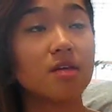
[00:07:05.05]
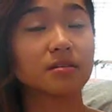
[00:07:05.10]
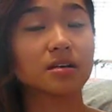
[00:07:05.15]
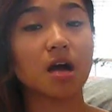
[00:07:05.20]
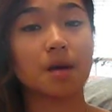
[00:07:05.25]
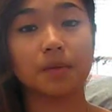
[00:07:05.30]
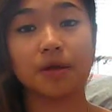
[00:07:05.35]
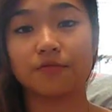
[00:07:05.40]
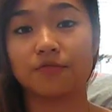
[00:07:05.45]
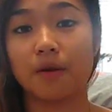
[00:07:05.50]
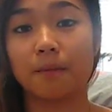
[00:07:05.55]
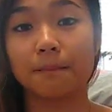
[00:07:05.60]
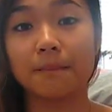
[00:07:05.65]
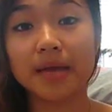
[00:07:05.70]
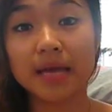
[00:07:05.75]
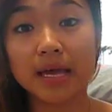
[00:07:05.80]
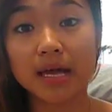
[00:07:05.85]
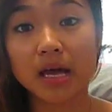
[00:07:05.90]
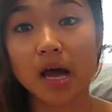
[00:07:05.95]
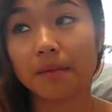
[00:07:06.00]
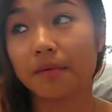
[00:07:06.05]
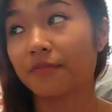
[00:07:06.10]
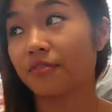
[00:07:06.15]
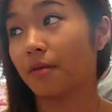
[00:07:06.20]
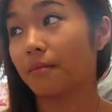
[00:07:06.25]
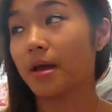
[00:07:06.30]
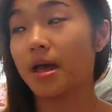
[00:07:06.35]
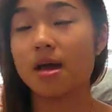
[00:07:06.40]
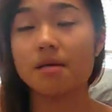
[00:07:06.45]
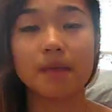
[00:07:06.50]
coming from me, coming
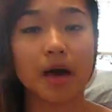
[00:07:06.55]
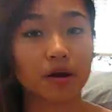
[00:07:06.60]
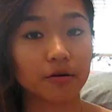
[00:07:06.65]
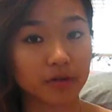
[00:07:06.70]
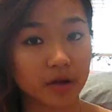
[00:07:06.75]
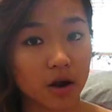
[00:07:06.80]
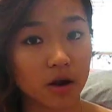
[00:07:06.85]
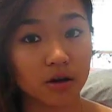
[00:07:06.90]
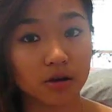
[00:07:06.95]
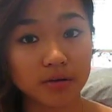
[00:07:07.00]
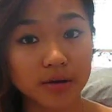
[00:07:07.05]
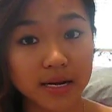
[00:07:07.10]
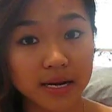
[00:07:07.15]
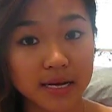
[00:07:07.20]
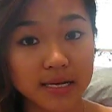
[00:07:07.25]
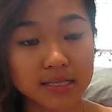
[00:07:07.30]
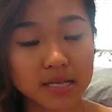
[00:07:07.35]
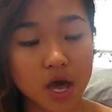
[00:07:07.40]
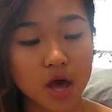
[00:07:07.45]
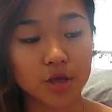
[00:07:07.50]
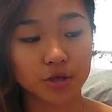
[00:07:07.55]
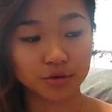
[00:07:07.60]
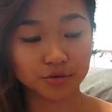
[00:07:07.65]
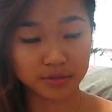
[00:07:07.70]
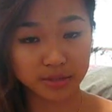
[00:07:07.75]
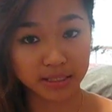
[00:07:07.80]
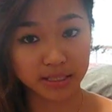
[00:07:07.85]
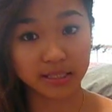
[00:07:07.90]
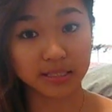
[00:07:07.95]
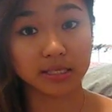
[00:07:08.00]
from him, I don't care who it is, you
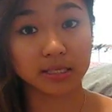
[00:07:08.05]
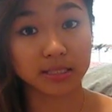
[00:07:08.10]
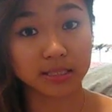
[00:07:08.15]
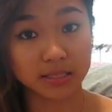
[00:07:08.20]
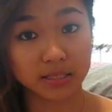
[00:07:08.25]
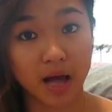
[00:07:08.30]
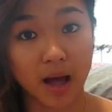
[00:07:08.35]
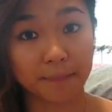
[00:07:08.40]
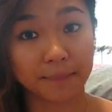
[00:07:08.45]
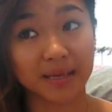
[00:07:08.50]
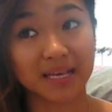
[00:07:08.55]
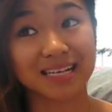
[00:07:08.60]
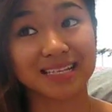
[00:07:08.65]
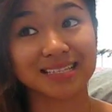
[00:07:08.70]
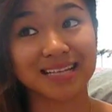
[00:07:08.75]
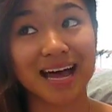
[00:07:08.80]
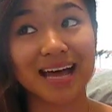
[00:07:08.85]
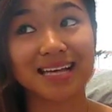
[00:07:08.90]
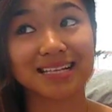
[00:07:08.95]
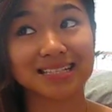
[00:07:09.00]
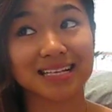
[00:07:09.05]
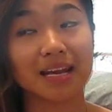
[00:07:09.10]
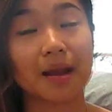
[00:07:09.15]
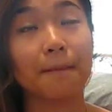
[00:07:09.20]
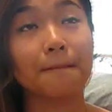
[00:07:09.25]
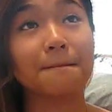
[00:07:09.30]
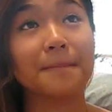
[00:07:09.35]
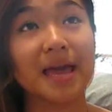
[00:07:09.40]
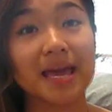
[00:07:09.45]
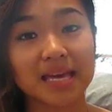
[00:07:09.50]
need to stop, because that is going to
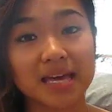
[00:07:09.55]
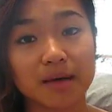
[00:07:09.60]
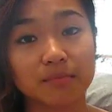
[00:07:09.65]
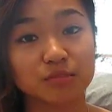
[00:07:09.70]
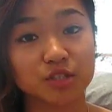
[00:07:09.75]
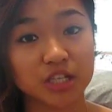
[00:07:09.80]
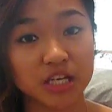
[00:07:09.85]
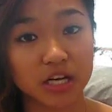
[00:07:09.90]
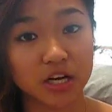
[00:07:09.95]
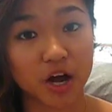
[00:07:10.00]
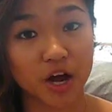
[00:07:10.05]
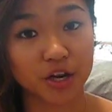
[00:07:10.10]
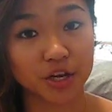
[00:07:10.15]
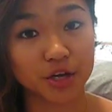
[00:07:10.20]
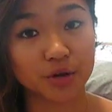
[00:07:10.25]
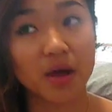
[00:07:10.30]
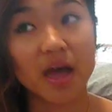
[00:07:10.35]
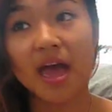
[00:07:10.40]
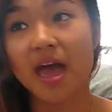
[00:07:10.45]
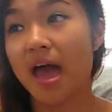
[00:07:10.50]
make him cheat on you.